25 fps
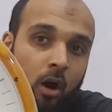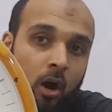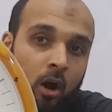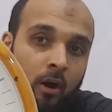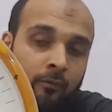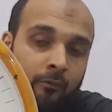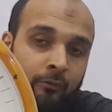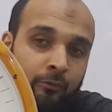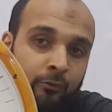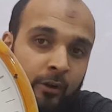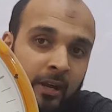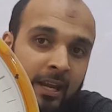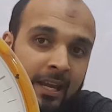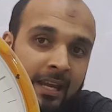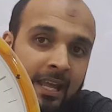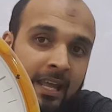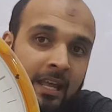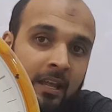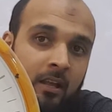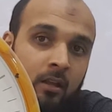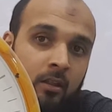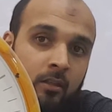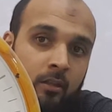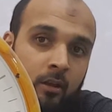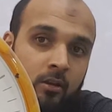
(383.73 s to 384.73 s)
of
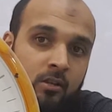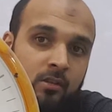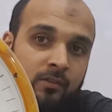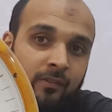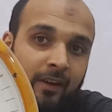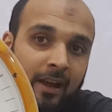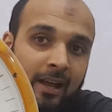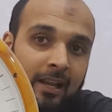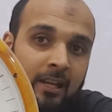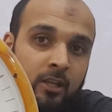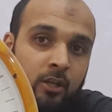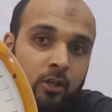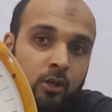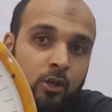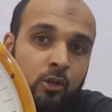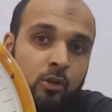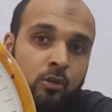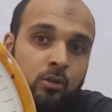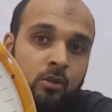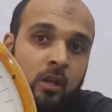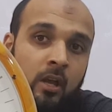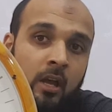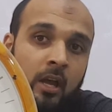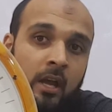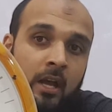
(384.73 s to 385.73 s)
reading those values